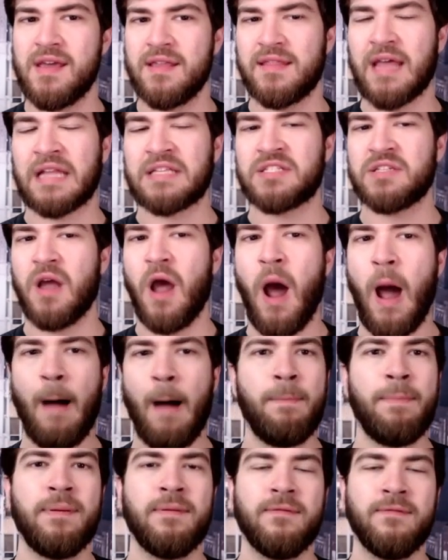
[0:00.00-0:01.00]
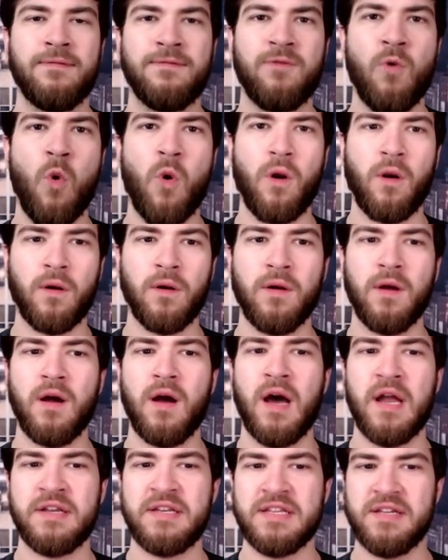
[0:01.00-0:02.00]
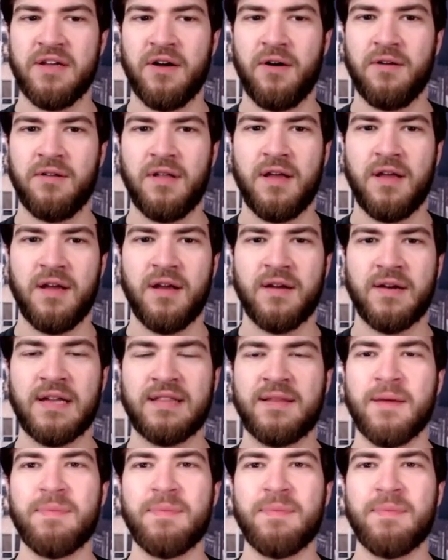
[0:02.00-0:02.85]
that's up for a deal, right?